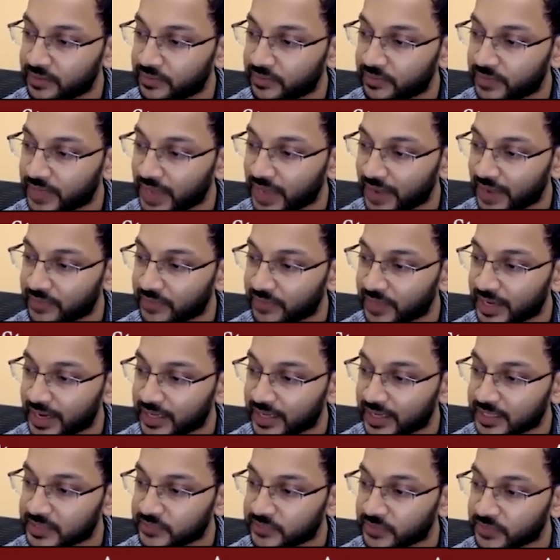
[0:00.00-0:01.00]
We have the
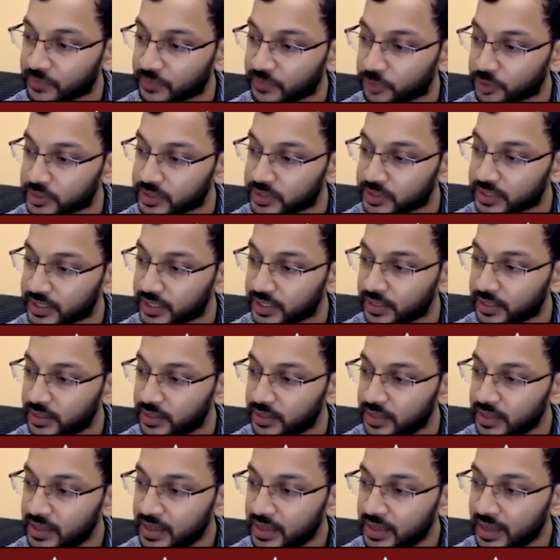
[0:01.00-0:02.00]
rectus femoris here,
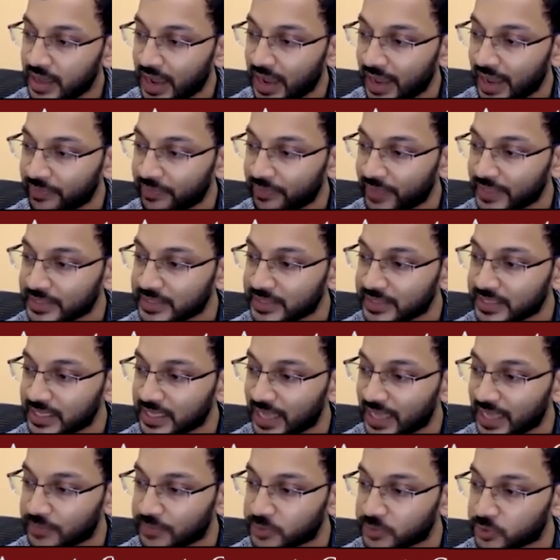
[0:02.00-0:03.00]
and that's the
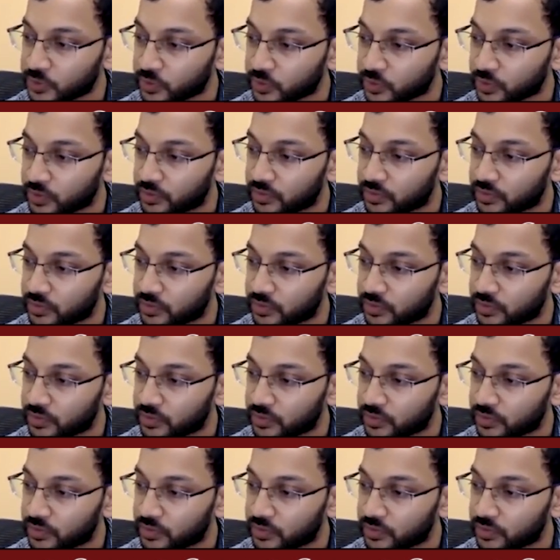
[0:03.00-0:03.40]
capsule.